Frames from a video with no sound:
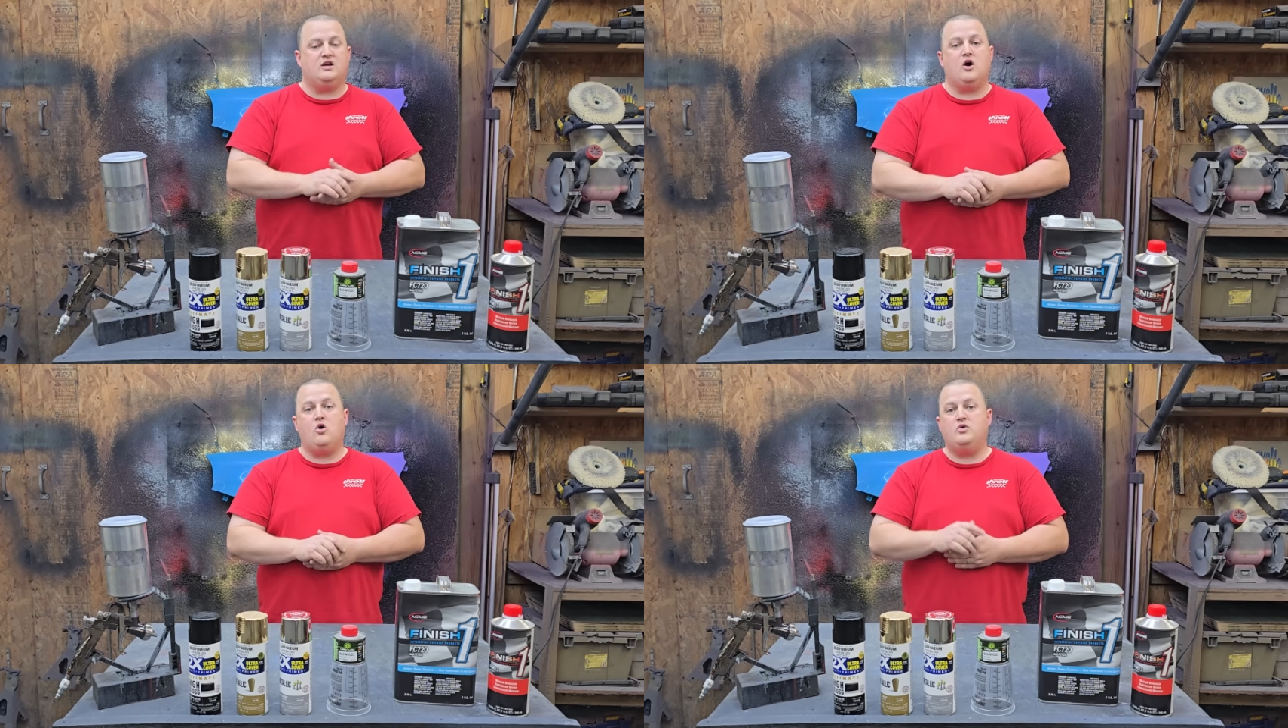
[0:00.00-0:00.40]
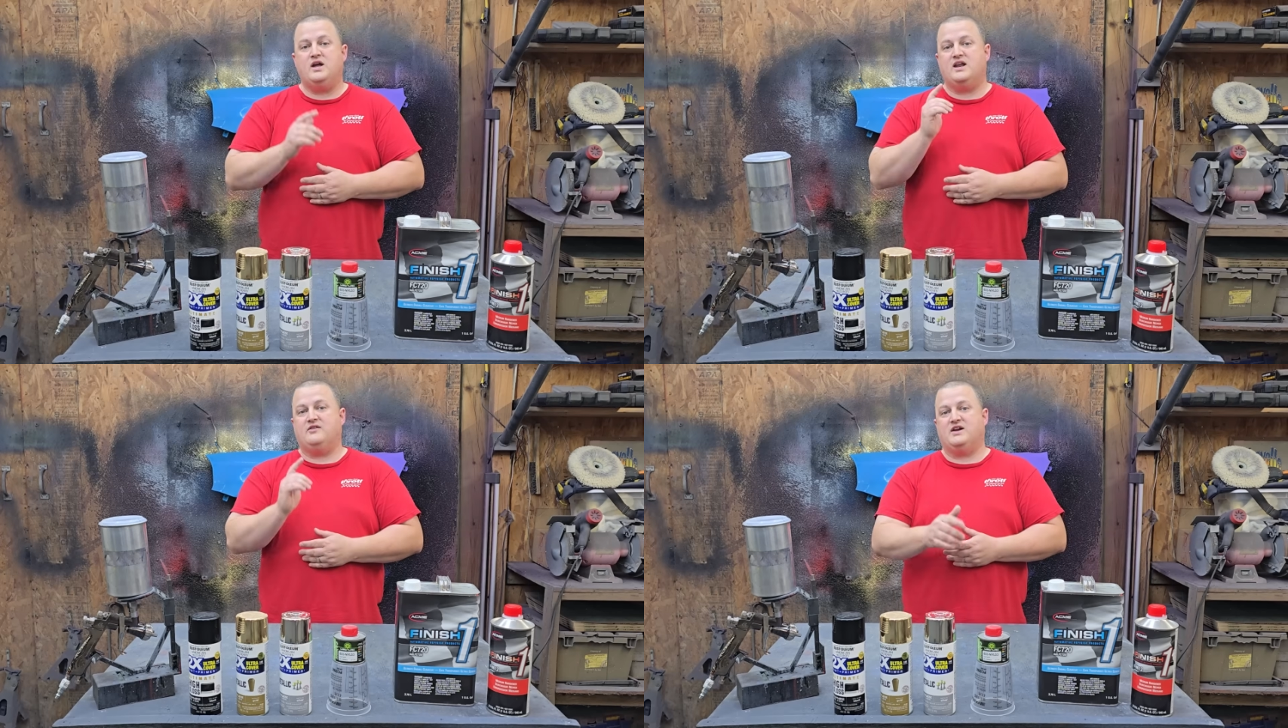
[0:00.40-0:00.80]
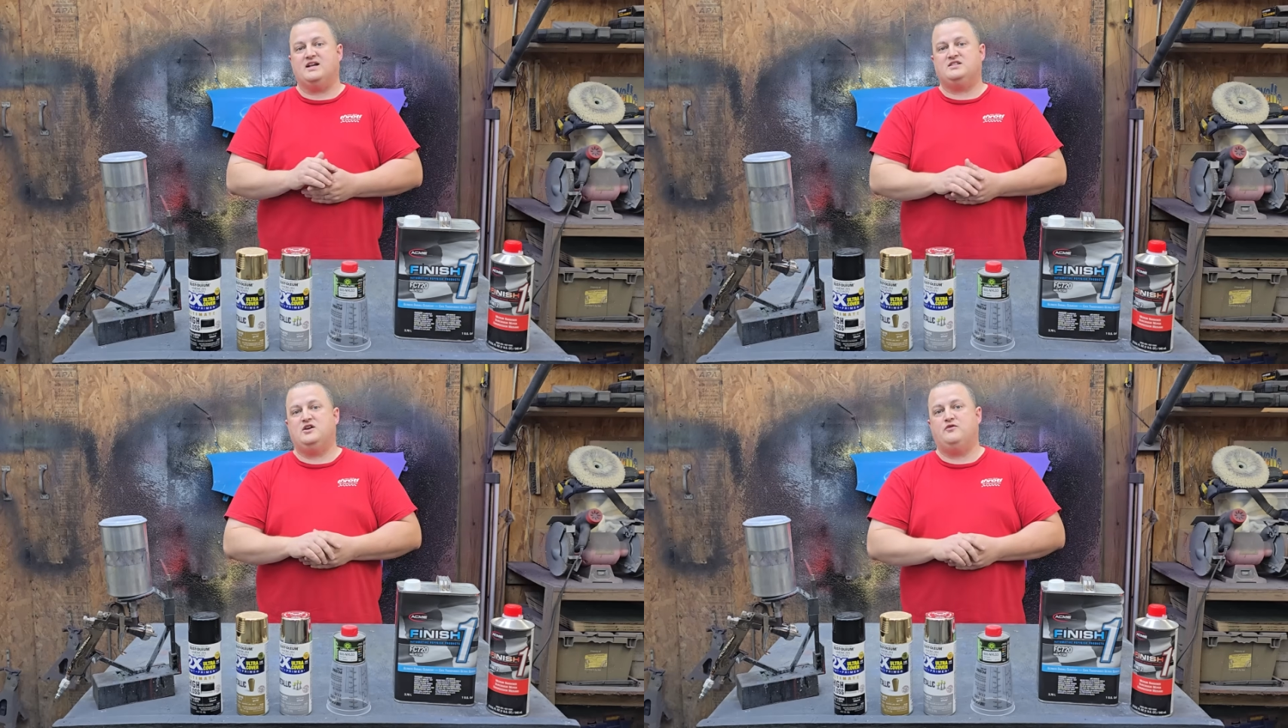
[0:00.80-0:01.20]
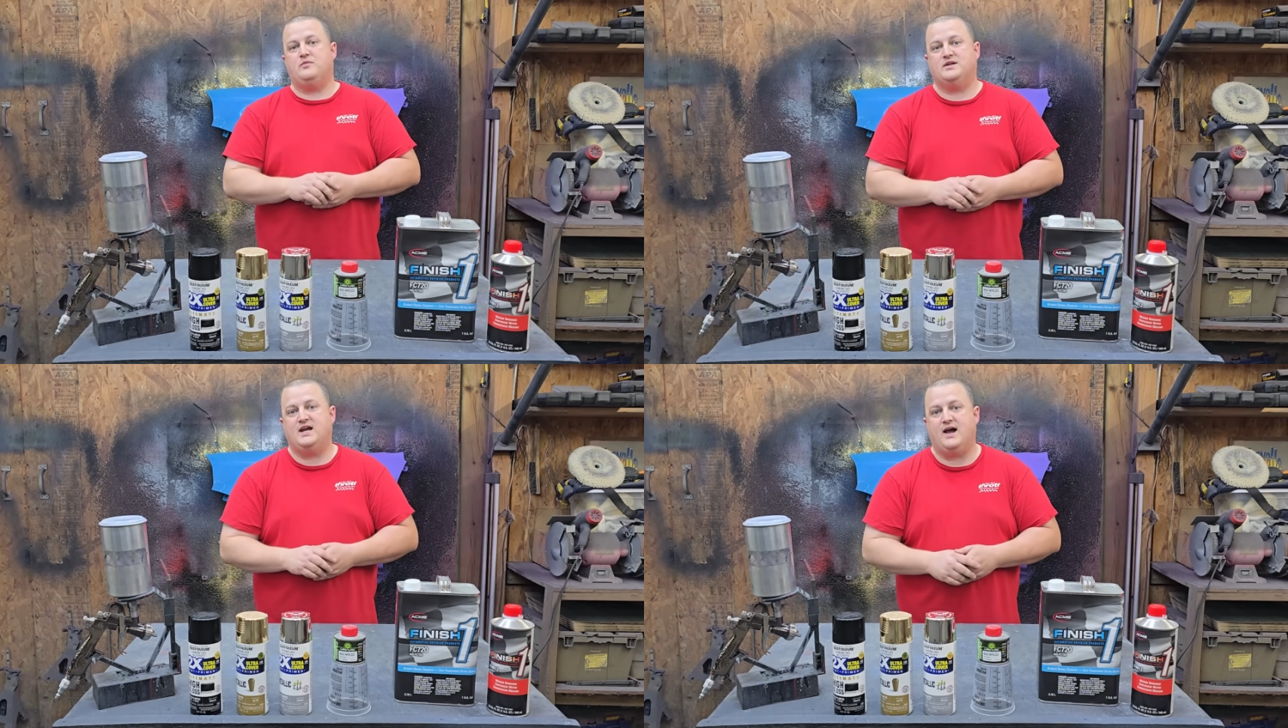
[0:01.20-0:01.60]
gold, and I've got silver
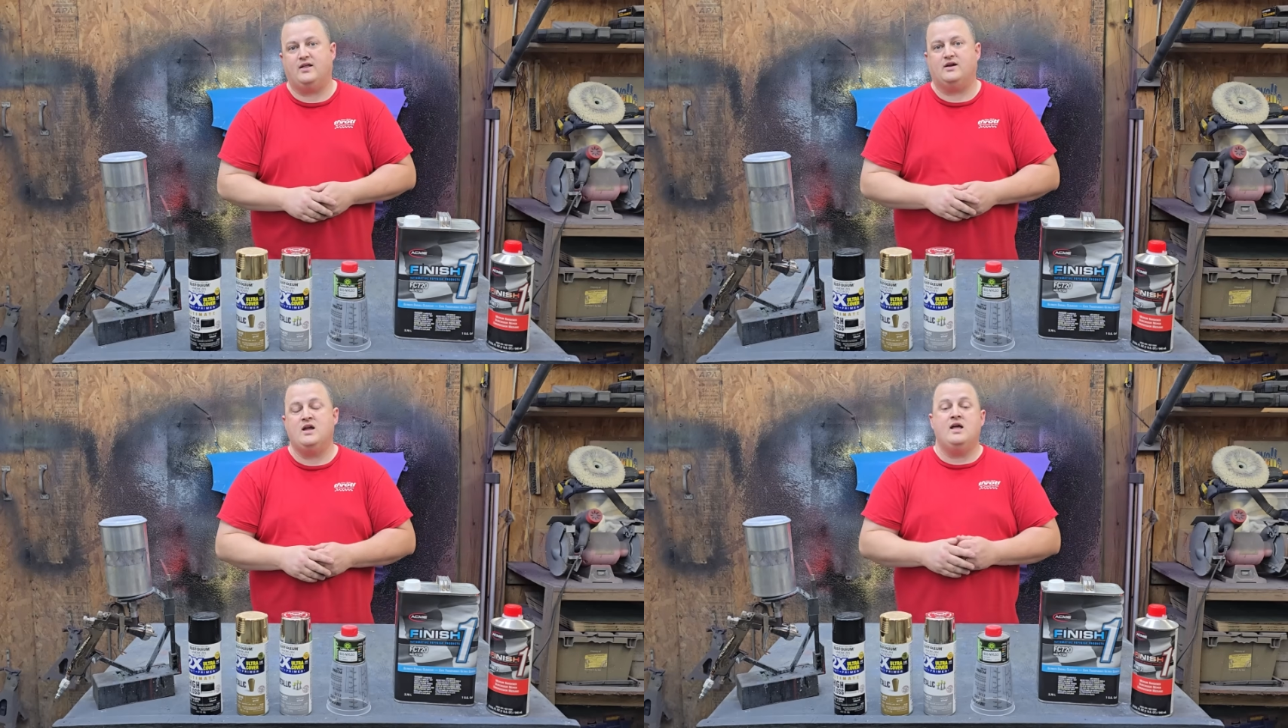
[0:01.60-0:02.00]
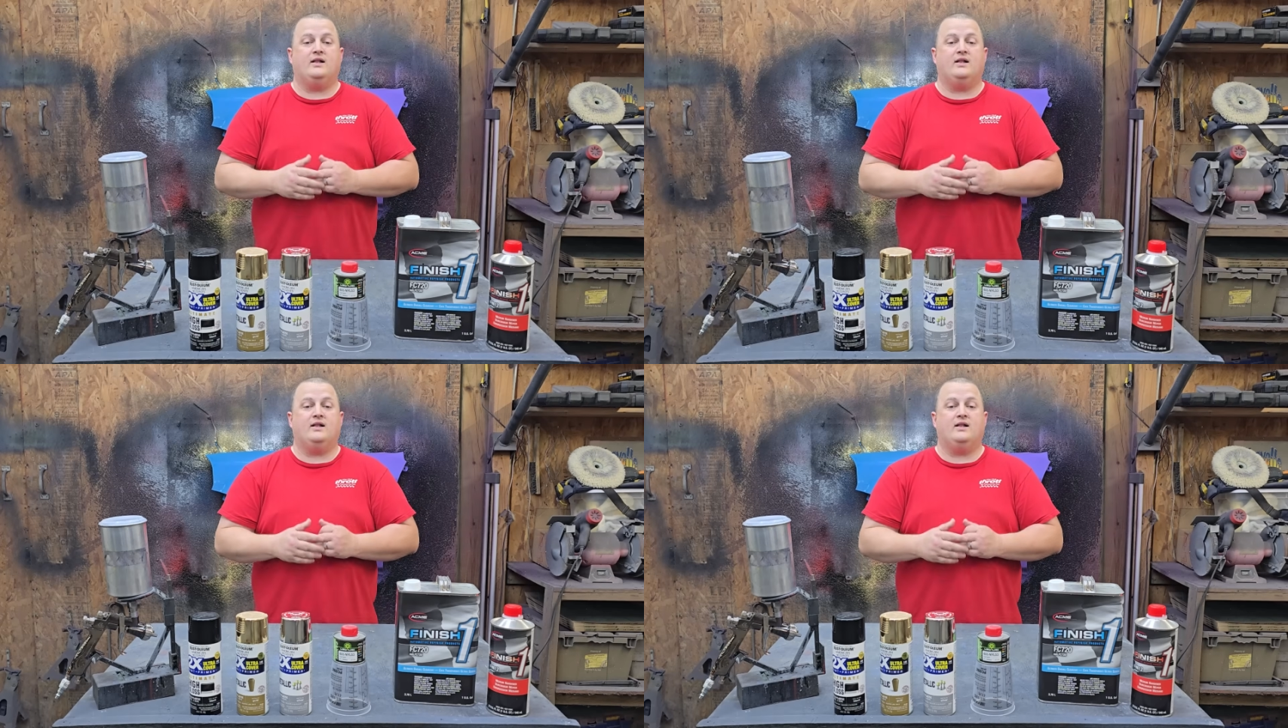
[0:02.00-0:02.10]
metallic.